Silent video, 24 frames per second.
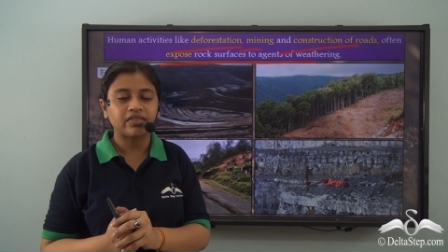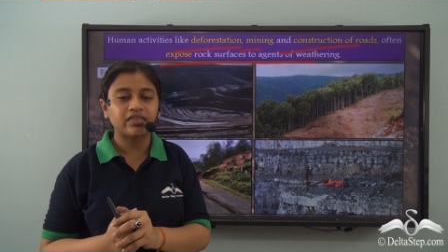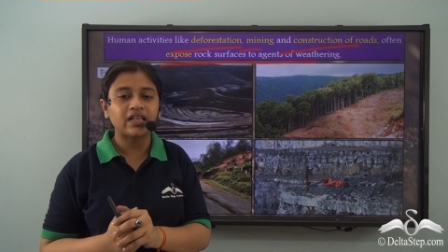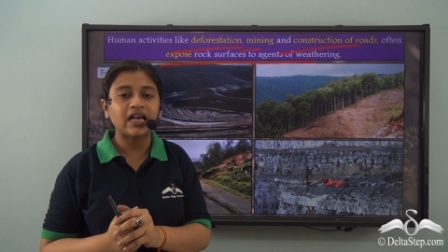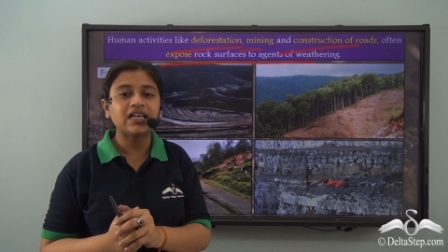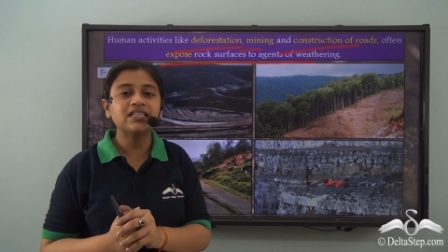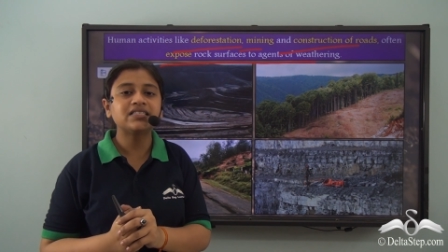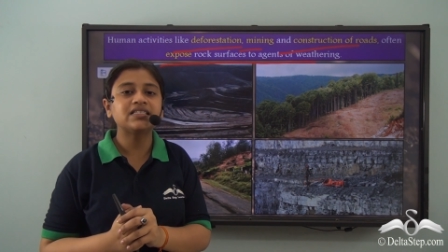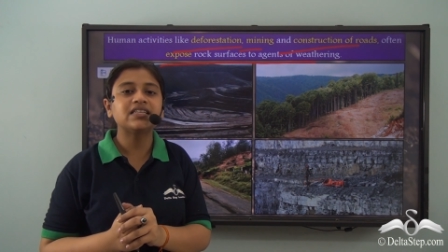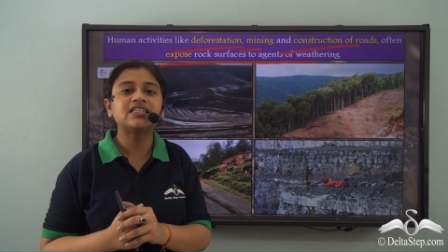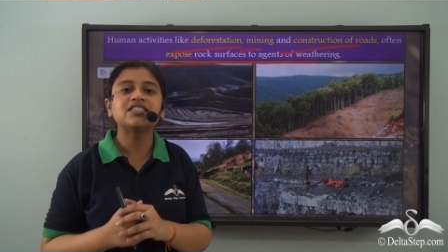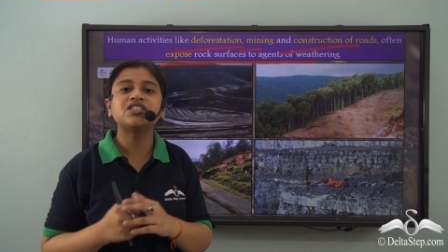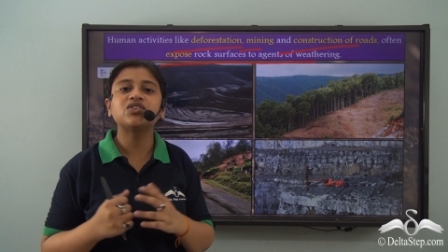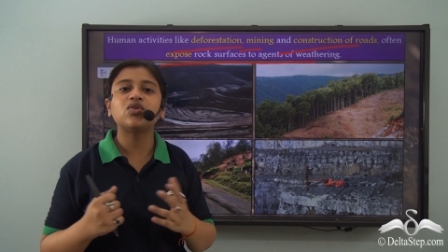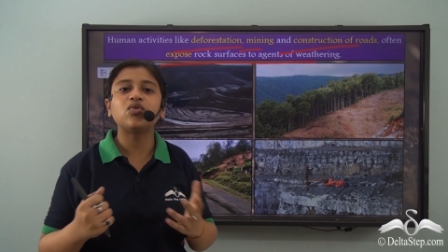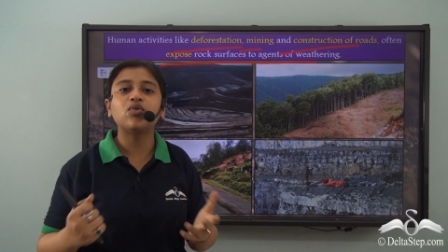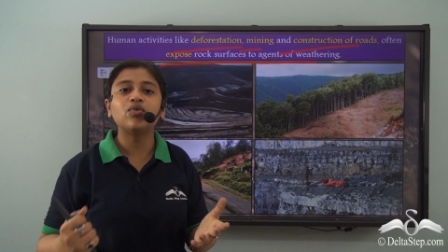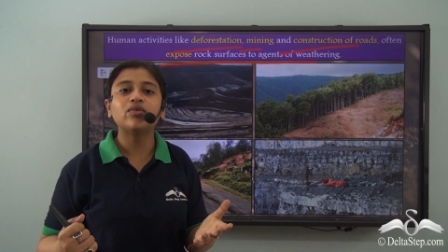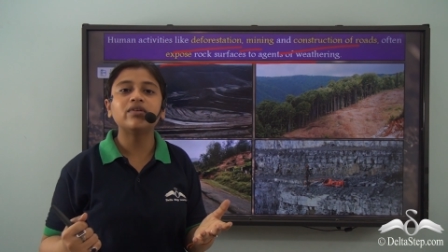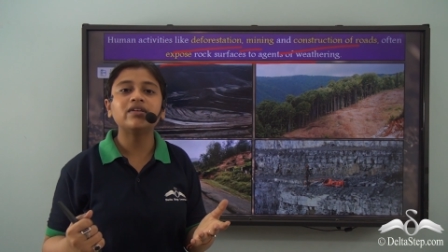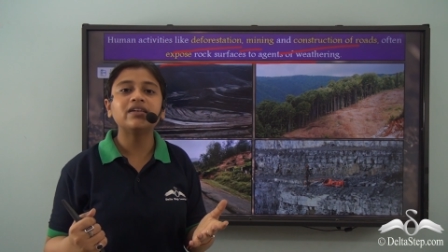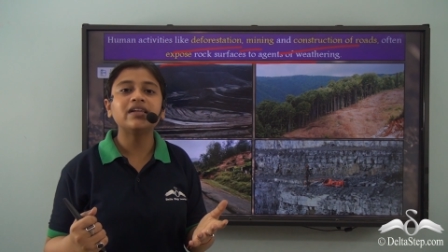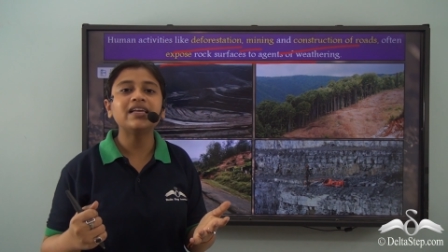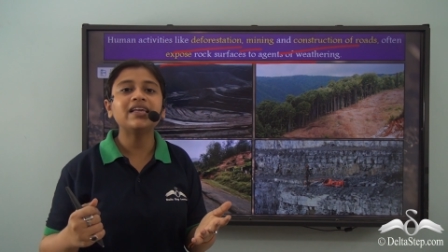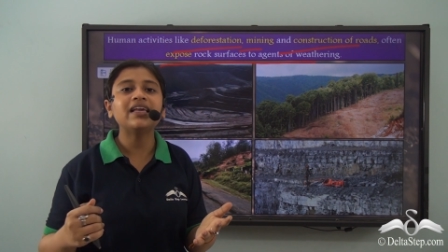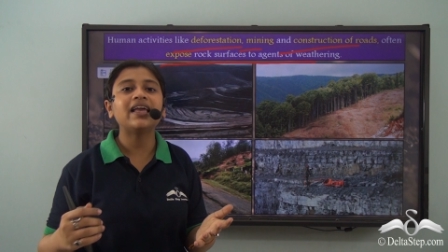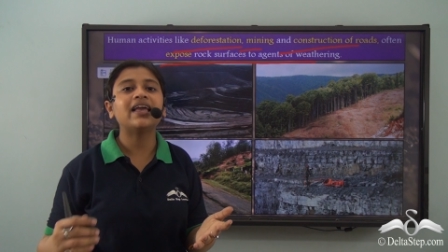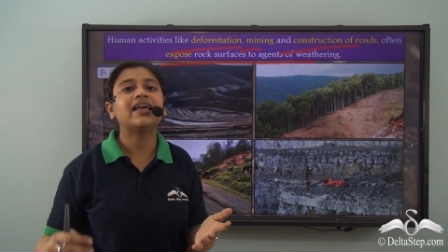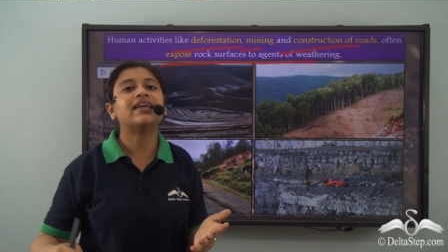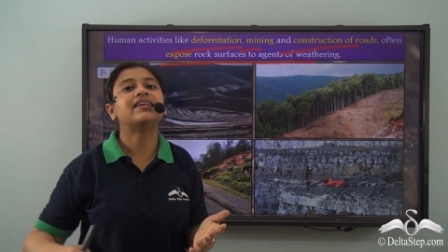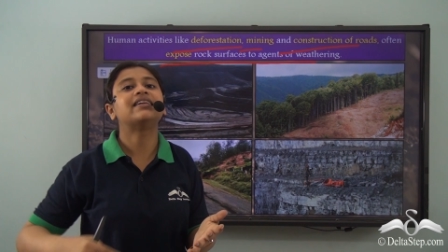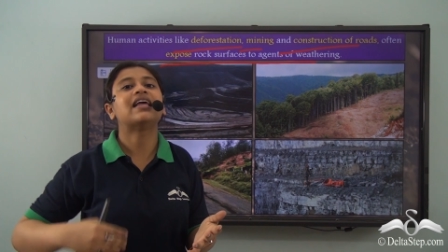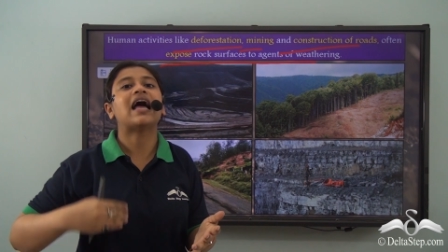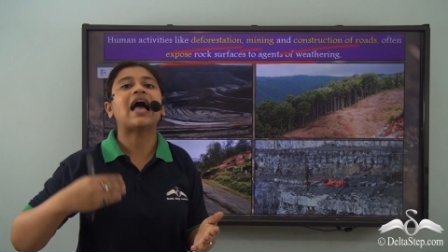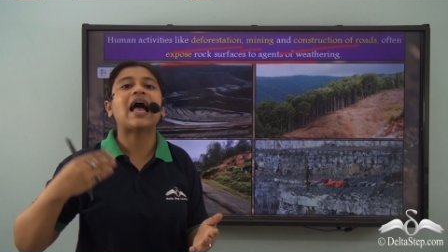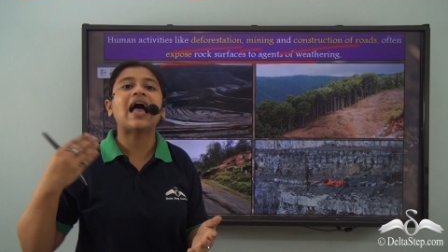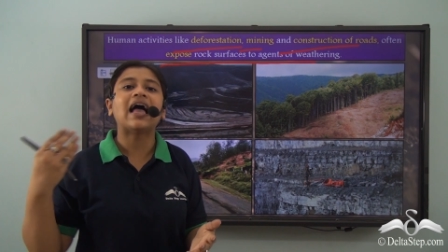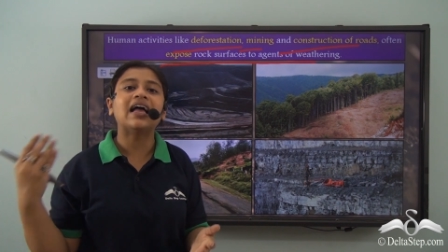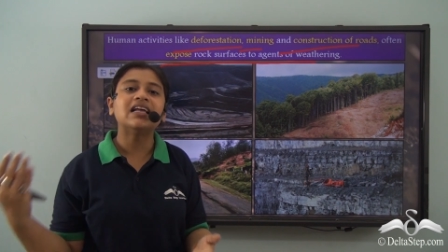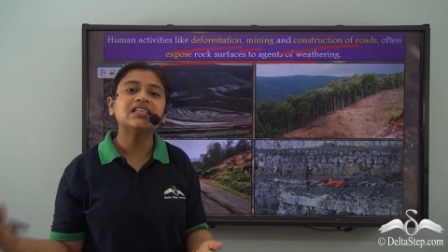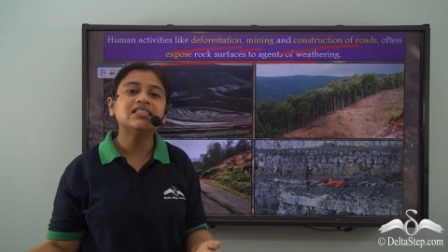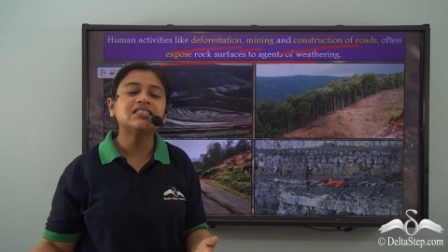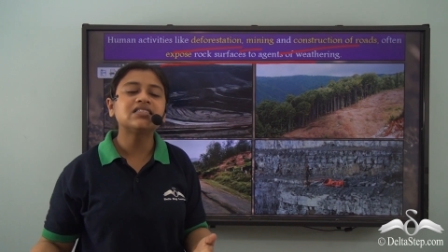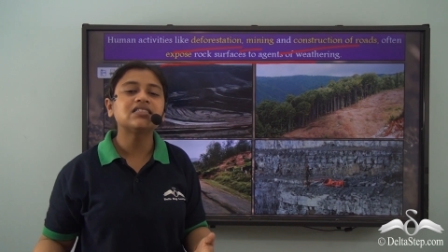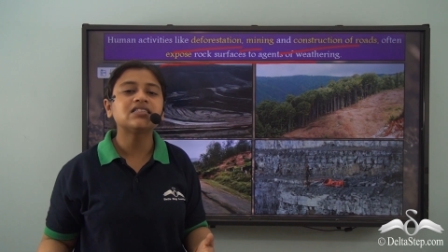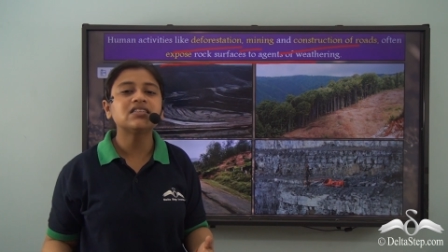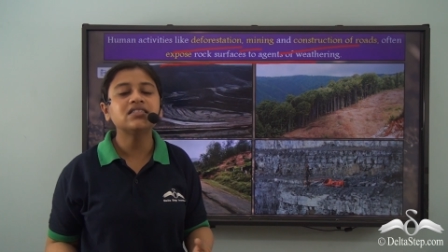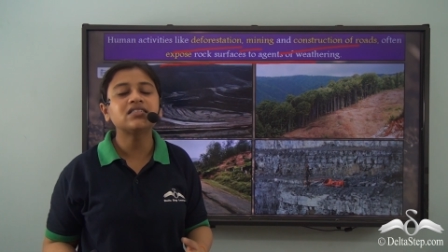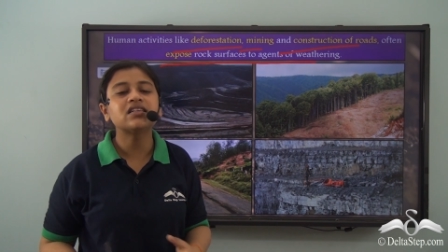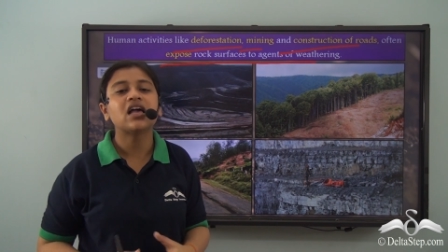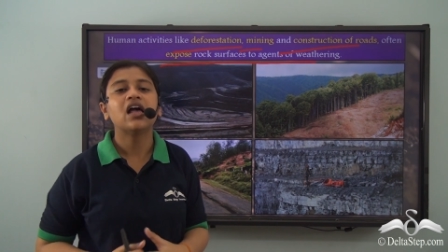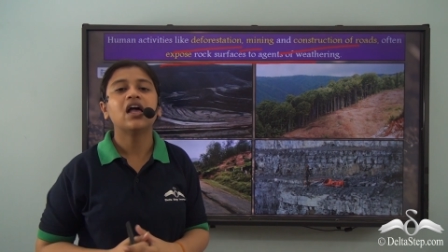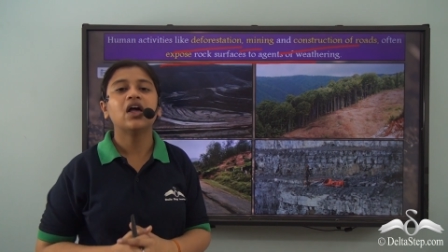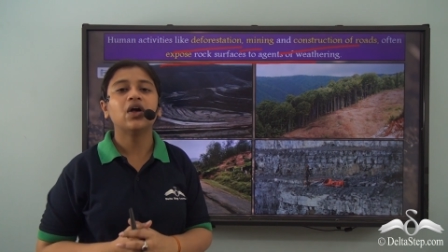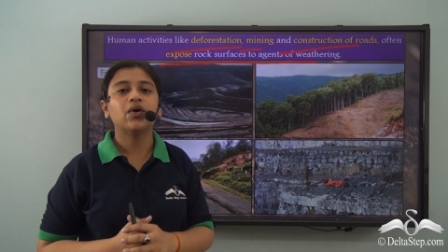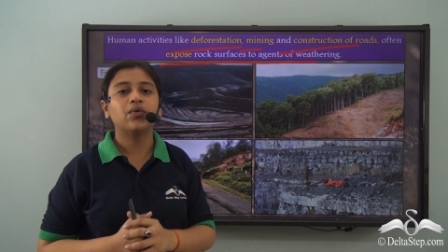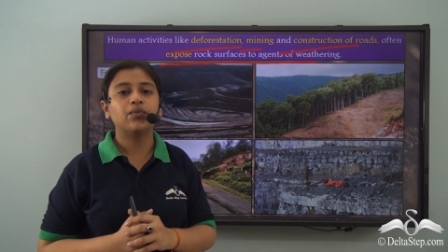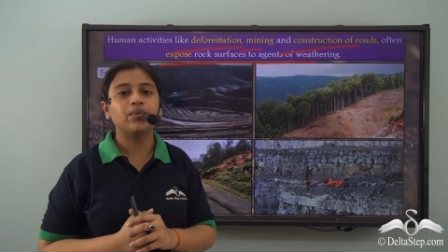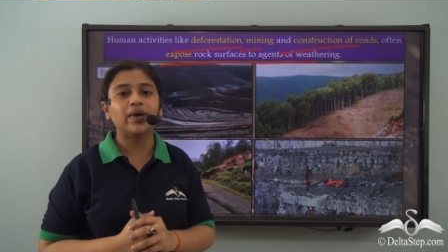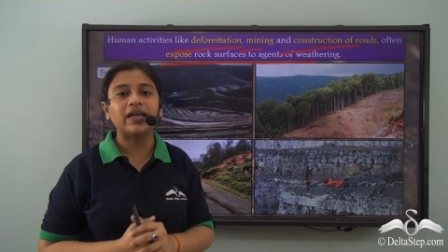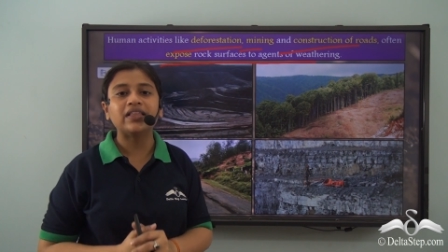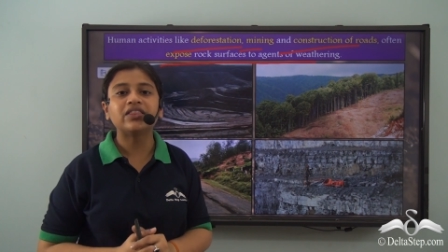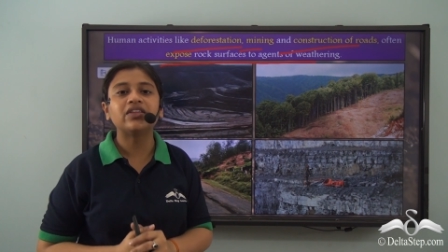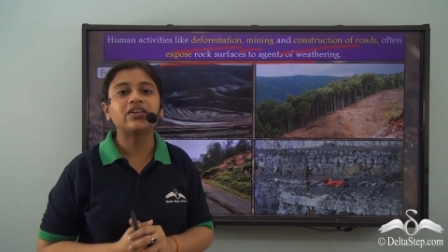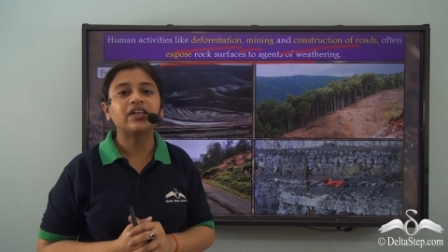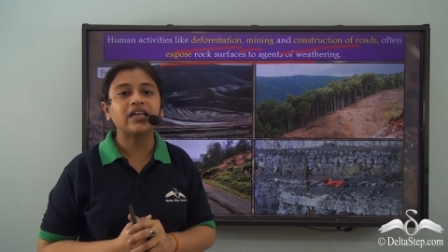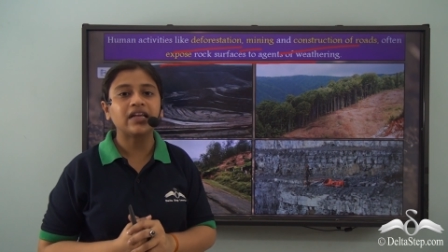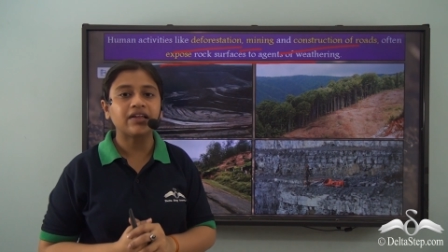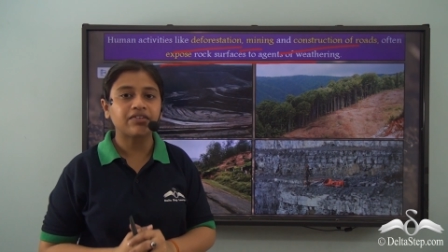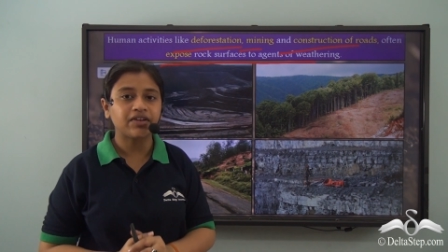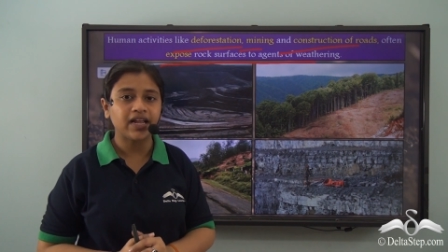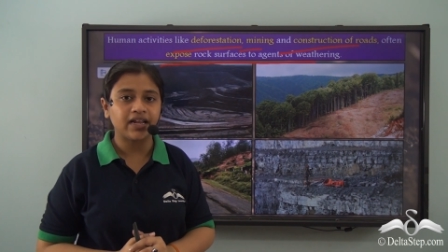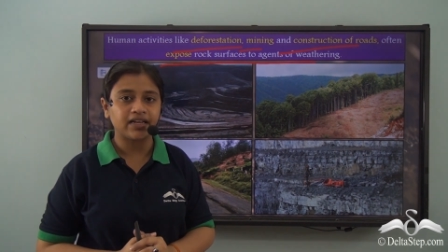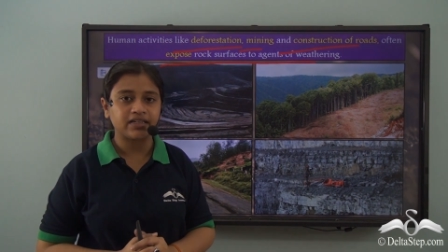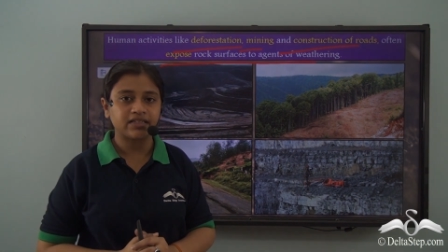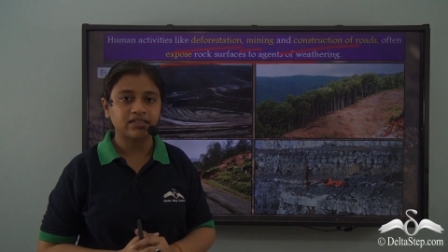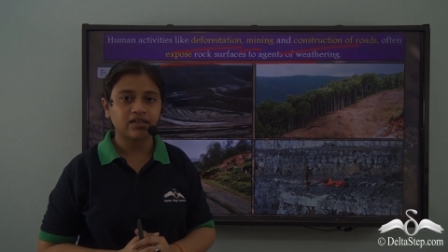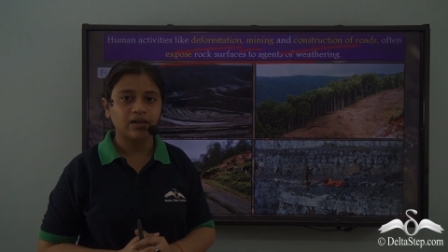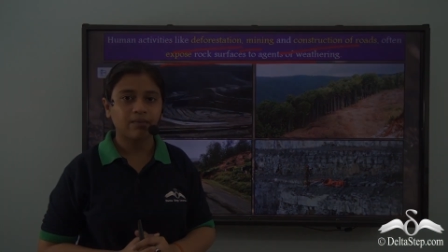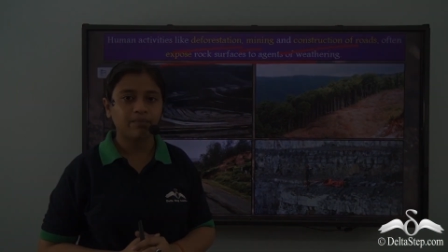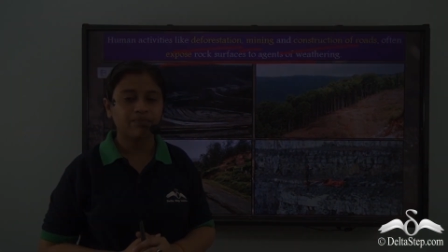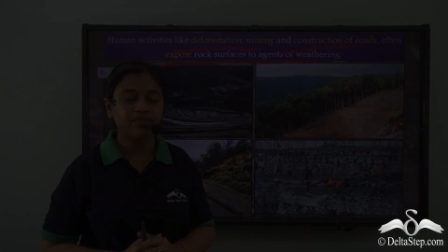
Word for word: Thus, it only enhances weathering rate.